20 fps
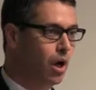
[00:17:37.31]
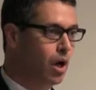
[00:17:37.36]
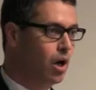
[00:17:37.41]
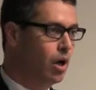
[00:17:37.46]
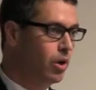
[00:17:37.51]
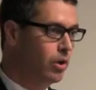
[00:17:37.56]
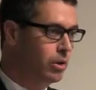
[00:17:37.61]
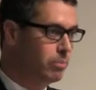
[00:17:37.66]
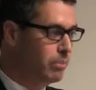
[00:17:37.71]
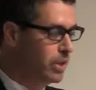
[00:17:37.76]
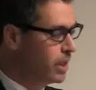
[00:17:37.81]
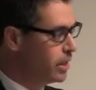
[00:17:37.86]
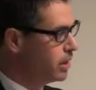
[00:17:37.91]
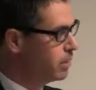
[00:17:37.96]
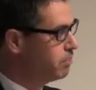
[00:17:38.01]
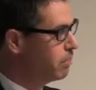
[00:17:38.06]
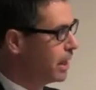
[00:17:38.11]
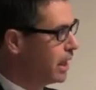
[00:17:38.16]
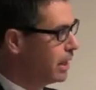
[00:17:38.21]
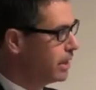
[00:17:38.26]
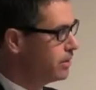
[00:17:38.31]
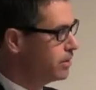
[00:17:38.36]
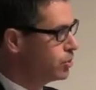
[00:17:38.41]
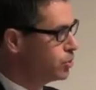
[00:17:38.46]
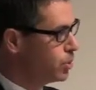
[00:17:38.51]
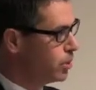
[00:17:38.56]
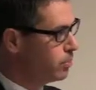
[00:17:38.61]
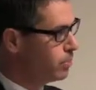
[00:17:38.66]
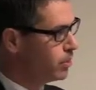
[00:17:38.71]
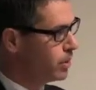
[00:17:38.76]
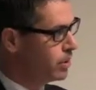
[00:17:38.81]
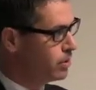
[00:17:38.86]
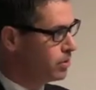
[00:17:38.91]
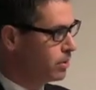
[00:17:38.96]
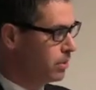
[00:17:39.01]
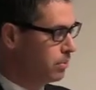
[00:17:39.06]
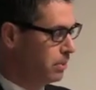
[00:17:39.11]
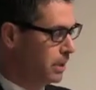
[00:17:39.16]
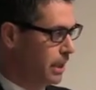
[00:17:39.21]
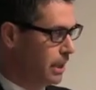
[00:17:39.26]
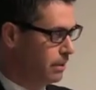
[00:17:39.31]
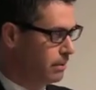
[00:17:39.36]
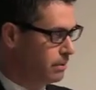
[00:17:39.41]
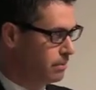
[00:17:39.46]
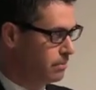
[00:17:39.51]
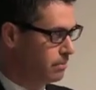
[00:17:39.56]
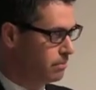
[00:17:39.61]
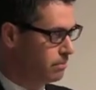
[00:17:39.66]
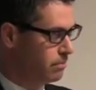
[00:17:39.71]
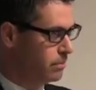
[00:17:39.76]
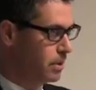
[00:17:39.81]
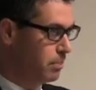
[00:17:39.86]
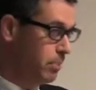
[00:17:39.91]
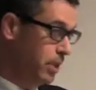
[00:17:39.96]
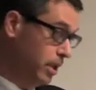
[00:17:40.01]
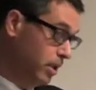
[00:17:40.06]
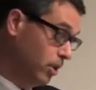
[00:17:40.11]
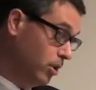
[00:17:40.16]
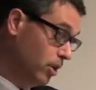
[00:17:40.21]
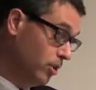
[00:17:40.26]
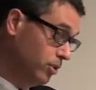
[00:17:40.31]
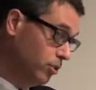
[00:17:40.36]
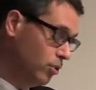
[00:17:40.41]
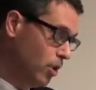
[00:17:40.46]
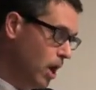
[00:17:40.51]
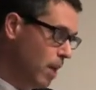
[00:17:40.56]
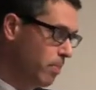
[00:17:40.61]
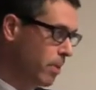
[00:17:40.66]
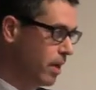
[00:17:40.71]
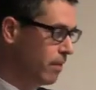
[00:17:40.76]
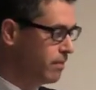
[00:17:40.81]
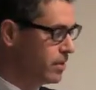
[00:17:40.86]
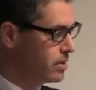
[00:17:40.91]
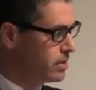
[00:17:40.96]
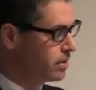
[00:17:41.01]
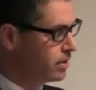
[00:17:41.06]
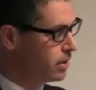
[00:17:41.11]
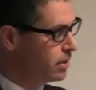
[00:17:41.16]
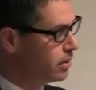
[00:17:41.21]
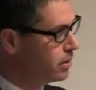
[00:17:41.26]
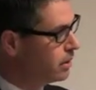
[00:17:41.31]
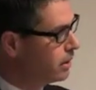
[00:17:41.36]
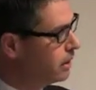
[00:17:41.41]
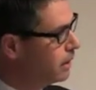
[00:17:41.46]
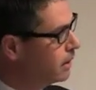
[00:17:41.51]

are emitted by the dripper into the plant, depending on the crop, obviously.